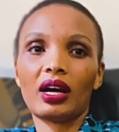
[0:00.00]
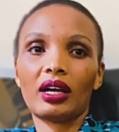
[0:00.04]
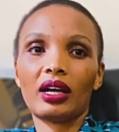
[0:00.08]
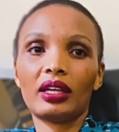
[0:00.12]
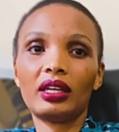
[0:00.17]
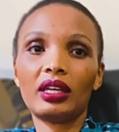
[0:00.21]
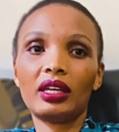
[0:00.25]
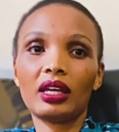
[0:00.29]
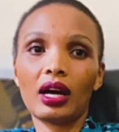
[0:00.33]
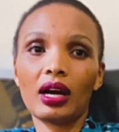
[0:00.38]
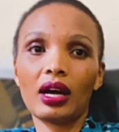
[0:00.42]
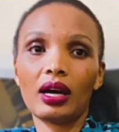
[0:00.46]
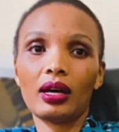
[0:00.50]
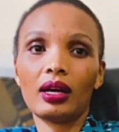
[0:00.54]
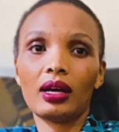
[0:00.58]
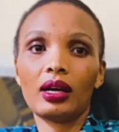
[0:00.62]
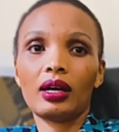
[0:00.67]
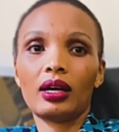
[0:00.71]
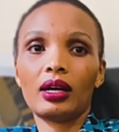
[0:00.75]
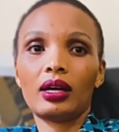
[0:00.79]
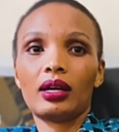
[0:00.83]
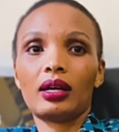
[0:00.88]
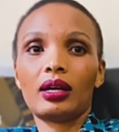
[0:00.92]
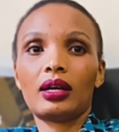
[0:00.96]
Here
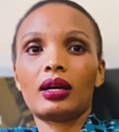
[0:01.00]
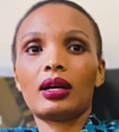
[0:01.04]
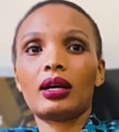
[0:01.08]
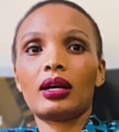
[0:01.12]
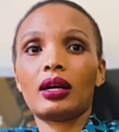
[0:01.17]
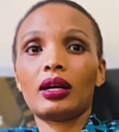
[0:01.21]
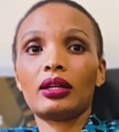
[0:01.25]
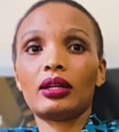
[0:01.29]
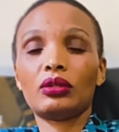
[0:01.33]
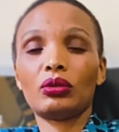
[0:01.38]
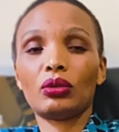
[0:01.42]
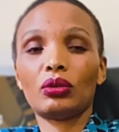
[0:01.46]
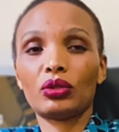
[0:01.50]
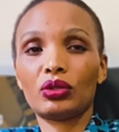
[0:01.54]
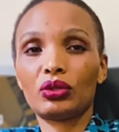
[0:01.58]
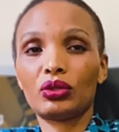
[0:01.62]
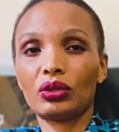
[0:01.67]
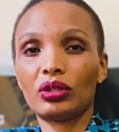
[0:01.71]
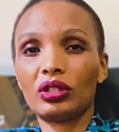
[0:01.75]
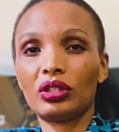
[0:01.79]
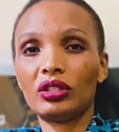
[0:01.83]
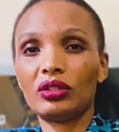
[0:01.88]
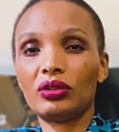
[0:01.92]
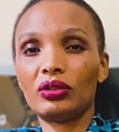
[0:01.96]
you
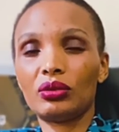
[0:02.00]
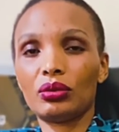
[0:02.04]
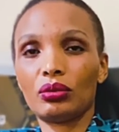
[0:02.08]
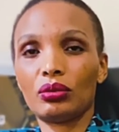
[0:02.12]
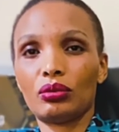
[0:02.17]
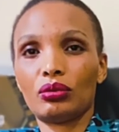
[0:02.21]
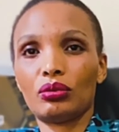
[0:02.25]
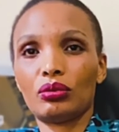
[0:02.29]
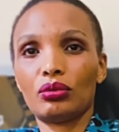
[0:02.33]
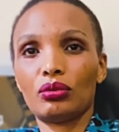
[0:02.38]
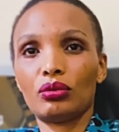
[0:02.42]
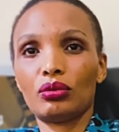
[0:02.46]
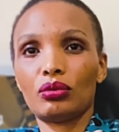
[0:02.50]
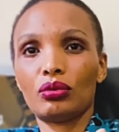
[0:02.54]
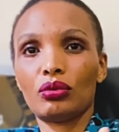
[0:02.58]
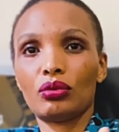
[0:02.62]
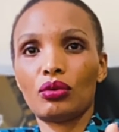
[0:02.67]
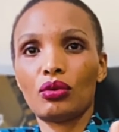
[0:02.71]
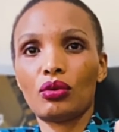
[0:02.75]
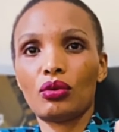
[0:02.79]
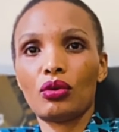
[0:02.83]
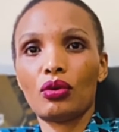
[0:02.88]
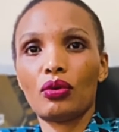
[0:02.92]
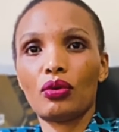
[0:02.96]
also need to
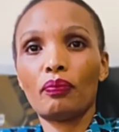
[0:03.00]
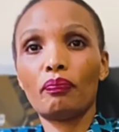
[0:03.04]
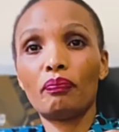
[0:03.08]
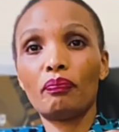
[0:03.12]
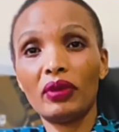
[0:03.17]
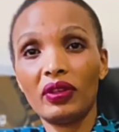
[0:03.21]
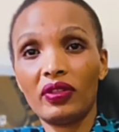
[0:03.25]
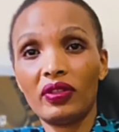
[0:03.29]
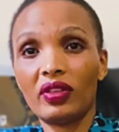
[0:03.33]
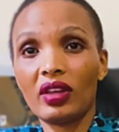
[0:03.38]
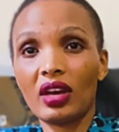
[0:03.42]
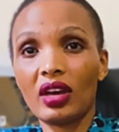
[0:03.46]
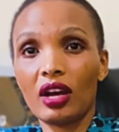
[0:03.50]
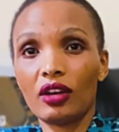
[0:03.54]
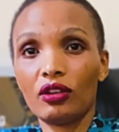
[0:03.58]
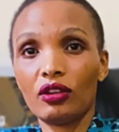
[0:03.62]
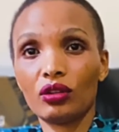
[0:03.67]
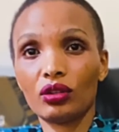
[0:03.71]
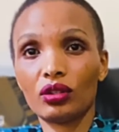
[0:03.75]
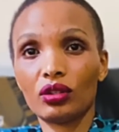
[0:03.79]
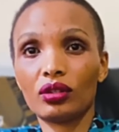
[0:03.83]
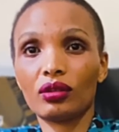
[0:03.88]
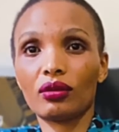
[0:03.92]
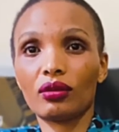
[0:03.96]
be there
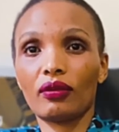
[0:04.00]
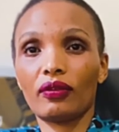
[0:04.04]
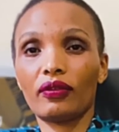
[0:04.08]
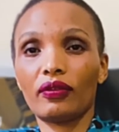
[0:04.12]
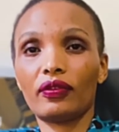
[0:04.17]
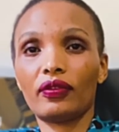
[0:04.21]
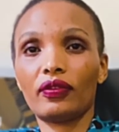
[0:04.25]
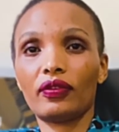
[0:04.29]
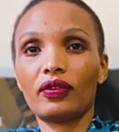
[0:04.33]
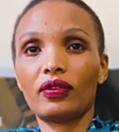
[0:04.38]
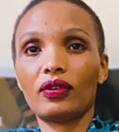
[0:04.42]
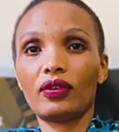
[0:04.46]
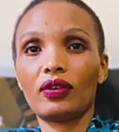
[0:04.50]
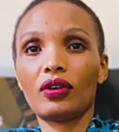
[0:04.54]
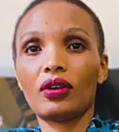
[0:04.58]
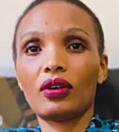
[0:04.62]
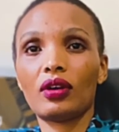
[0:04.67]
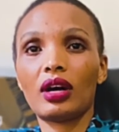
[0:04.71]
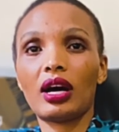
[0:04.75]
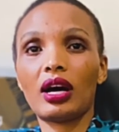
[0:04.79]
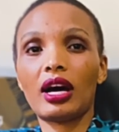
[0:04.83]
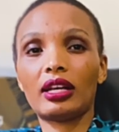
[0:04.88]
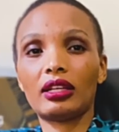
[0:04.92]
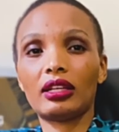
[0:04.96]
yourself
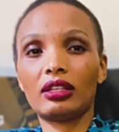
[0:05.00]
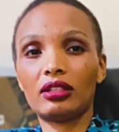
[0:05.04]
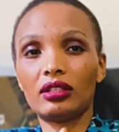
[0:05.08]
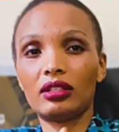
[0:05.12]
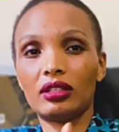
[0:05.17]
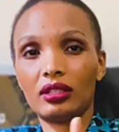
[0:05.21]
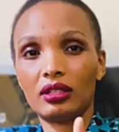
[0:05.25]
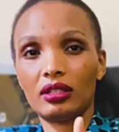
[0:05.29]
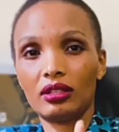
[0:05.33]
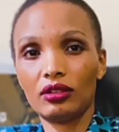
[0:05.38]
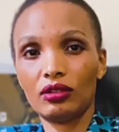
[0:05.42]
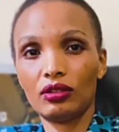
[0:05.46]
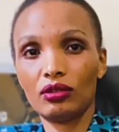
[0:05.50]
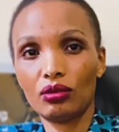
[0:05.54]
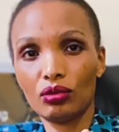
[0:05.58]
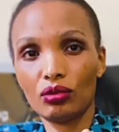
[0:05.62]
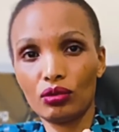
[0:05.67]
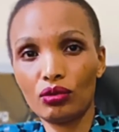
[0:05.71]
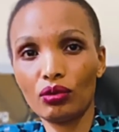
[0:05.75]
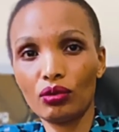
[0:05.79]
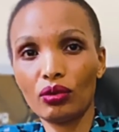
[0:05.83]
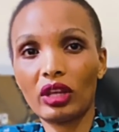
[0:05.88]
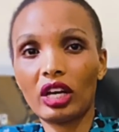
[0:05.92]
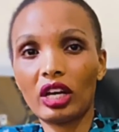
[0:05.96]
and you
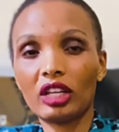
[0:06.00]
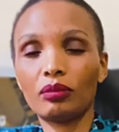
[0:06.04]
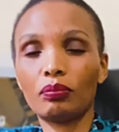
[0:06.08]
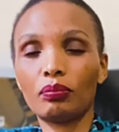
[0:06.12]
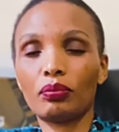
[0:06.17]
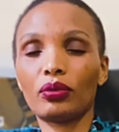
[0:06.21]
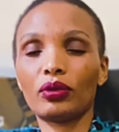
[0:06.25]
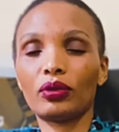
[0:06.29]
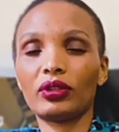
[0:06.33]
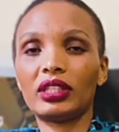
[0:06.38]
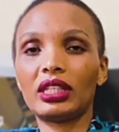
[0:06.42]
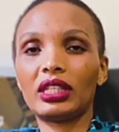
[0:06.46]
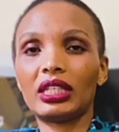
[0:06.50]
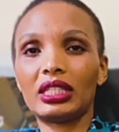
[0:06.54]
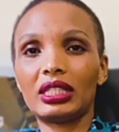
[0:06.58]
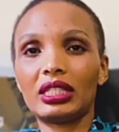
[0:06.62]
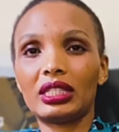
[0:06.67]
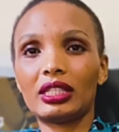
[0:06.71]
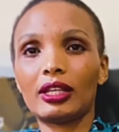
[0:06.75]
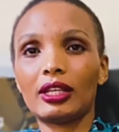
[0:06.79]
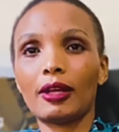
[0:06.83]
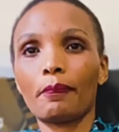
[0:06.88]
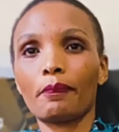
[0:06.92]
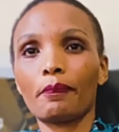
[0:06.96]
do that
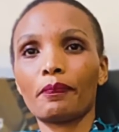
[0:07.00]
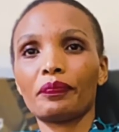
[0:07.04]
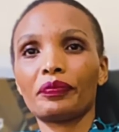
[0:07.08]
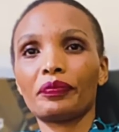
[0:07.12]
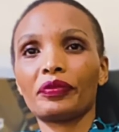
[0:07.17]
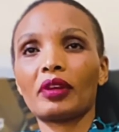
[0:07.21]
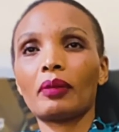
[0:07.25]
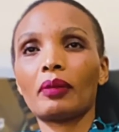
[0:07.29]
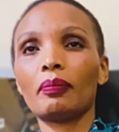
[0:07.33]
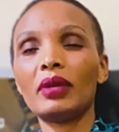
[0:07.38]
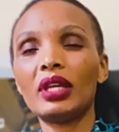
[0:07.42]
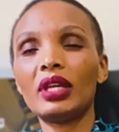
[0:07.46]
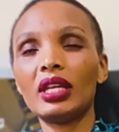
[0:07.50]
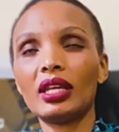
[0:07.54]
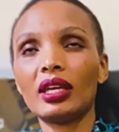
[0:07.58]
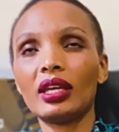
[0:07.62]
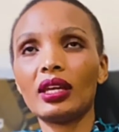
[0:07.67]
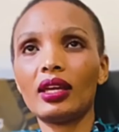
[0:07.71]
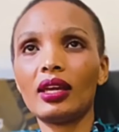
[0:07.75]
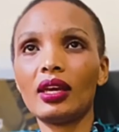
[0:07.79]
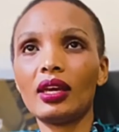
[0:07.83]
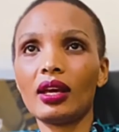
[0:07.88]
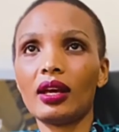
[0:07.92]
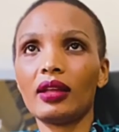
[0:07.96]
process. Meaning
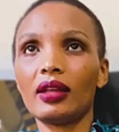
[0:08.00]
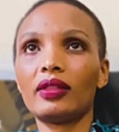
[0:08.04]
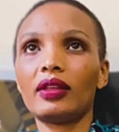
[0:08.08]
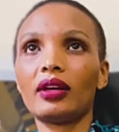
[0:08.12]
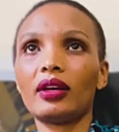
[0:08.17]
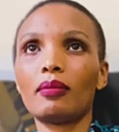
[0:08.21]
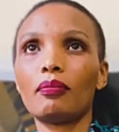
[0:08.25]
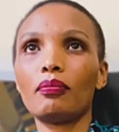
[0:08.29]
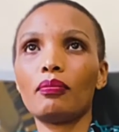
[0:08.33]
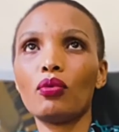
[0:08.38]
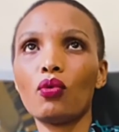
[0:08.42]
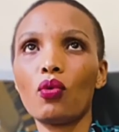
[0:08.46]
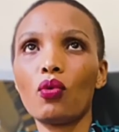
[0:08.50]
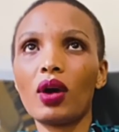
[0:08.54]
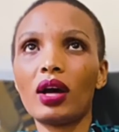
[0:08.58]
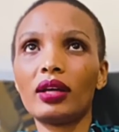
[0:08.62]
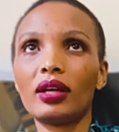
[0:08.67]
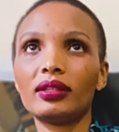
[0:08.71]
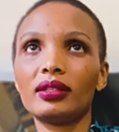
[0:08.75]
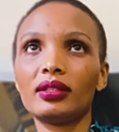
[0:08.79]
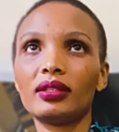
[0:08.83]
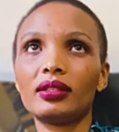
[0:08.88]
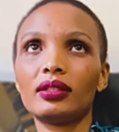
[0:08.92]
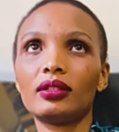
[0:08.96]
here the
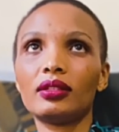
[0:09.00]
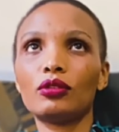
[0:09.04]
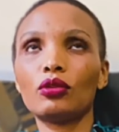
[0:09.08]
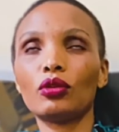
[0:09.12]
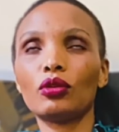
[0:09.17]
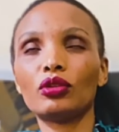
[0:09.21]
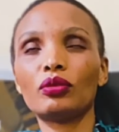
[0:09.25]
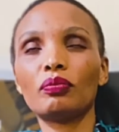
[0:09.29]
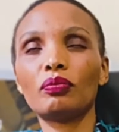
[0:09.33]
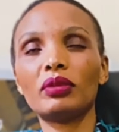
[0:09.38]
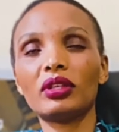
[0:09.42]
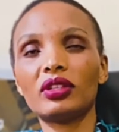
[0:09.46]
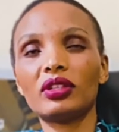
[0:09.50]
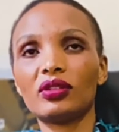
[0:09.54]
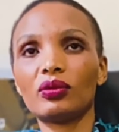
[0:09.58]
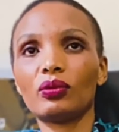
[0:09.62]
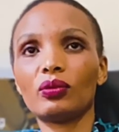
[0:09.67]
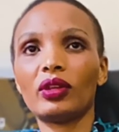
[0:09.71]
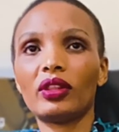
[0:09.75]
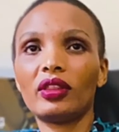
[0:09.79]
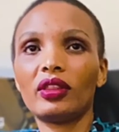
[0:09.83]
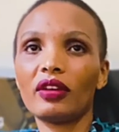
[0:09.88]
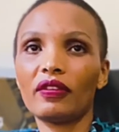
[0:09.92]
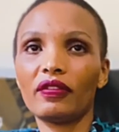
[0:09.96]
boas don't mix
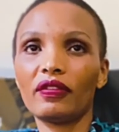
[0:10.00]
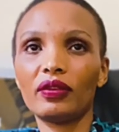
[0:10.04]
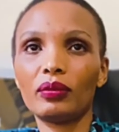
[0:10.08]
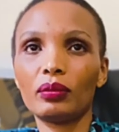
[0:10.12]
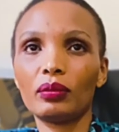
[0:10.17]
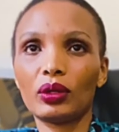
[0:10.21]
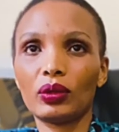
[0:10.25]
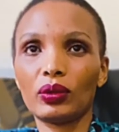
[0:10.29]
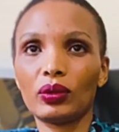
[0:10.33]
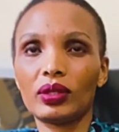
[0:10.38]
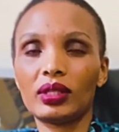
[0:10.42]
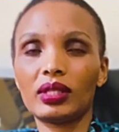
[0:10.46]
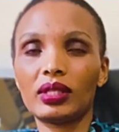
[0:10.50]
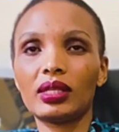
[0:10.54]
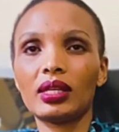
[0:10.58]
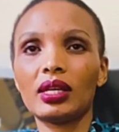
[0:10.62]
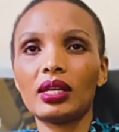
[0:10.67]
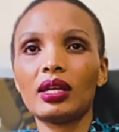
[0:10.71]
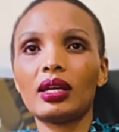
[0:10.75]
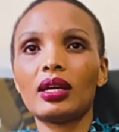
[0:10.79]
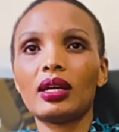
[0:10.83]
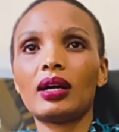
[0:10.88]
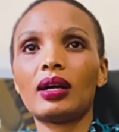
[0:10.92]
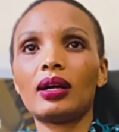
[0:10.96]
with the females.
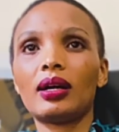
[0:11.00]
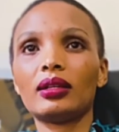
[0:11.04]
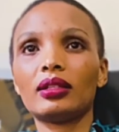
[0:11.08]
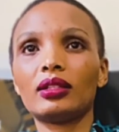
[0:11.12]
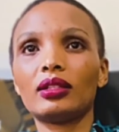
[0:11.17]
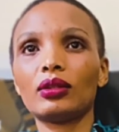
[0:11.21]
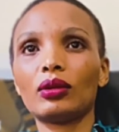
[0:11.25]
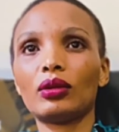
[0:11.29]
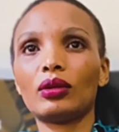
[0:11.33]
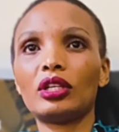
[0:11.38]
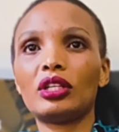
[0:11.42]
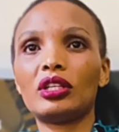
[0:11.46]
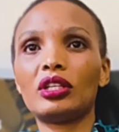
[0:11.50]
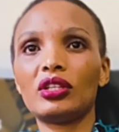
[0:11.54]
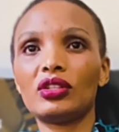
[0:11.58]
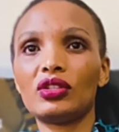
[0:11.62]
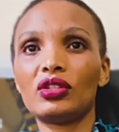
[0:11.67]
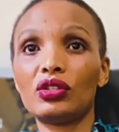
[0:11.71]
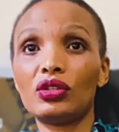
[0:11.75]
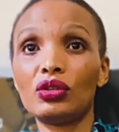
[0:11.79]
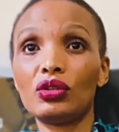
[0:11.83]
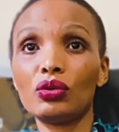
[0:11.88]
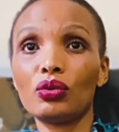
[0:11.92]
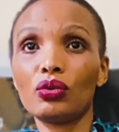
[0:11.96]
So it
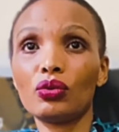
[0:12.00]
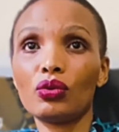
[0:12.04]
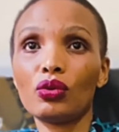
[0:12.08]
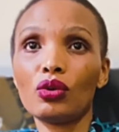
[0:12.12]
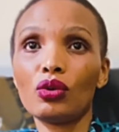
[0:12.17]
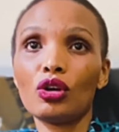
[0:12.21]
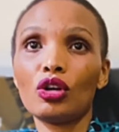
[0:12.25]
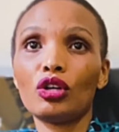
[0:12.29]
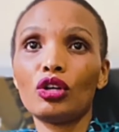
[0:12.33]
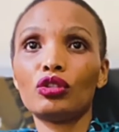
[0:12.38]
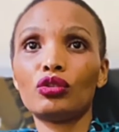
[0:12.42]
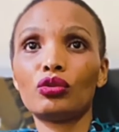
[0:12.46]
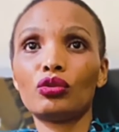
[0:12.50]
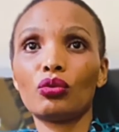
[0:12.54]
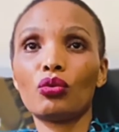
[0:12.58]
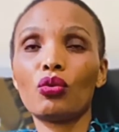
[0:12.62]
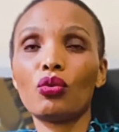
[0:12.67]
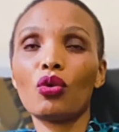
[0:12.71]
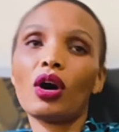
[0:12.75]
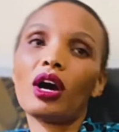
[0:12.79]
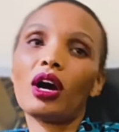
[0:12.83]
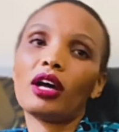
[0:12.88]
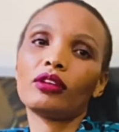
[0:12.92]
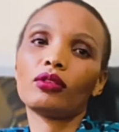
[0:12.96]
is you to
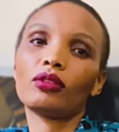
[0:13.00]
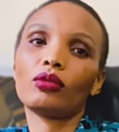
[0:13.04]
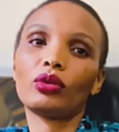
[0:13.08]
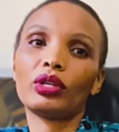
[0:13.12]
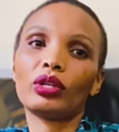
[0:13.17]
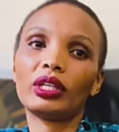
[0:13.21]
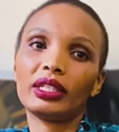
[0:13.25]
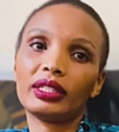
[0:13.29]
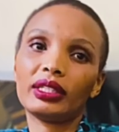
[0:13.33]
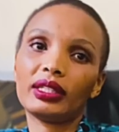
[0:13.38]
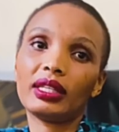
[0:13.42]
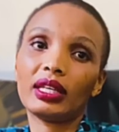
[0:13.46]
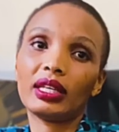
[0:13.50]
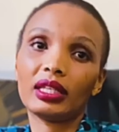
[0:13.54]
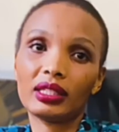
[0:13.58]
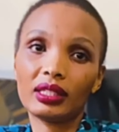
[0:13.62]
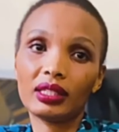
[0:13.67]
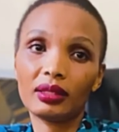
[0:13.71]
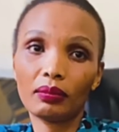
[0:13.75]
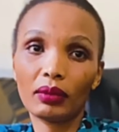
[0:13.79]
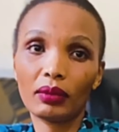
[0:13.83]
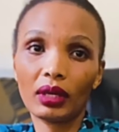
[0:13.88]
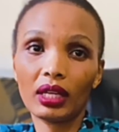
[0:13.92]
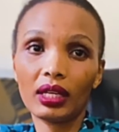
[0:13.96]
go and collect the
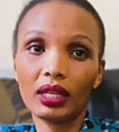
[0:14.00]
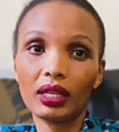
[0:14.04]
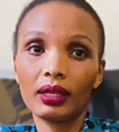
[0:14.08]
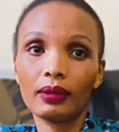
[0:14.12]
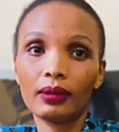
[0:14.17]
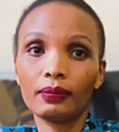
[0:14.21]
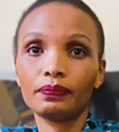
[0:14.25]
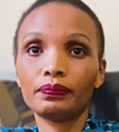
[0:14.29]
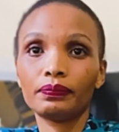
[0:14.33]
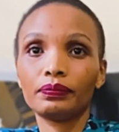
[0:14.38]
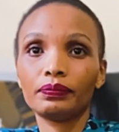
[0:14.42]
semen